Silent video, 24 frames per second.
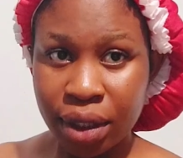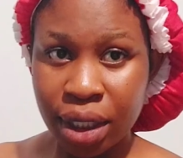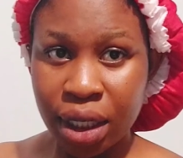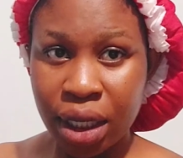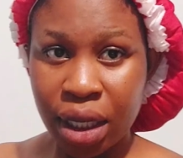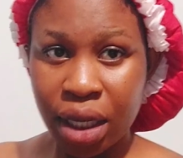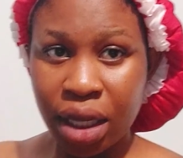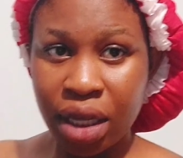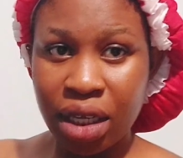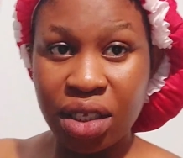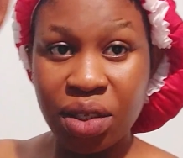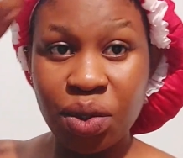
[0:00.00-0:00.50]

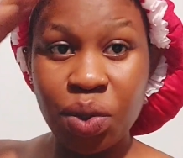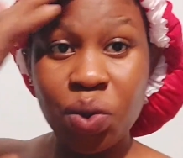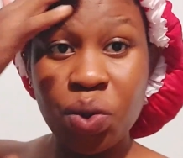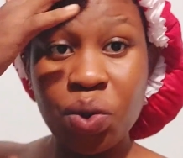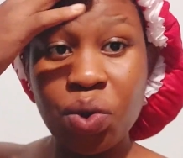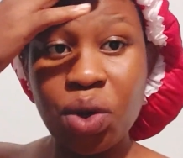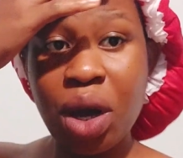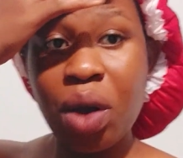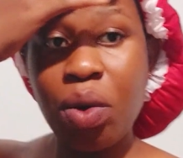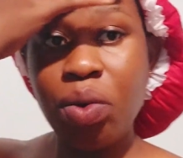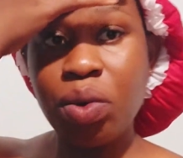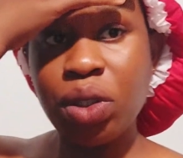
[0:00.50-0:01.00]
And so
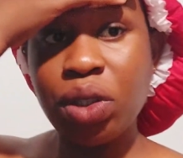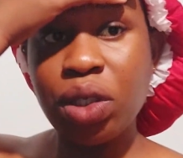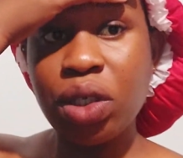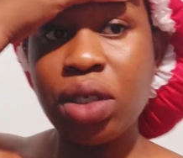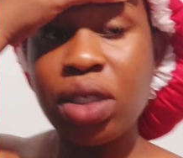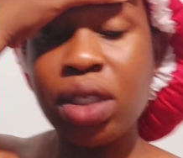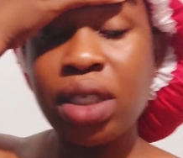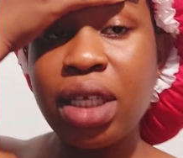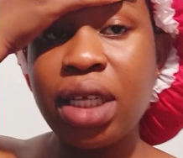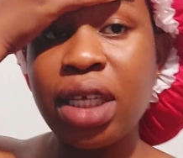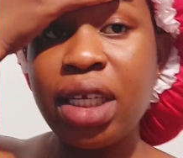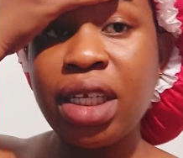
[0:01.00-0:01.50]
I will
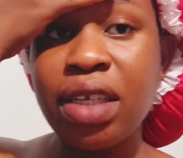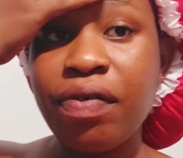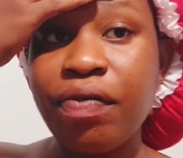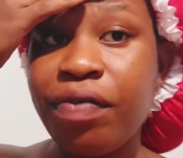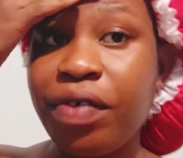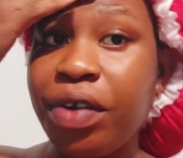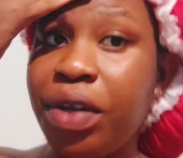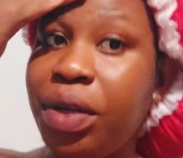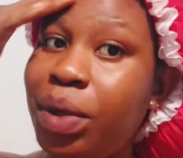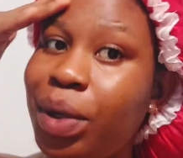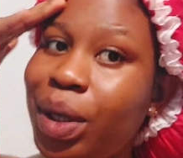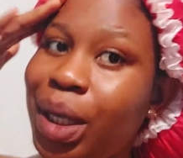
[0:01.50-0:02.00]
just end the
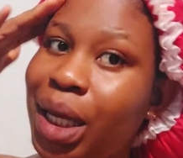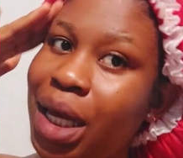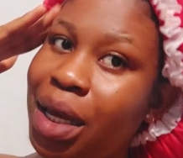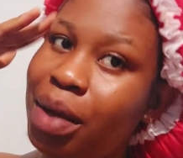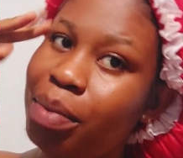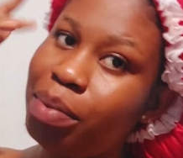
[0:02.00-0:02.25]
video here.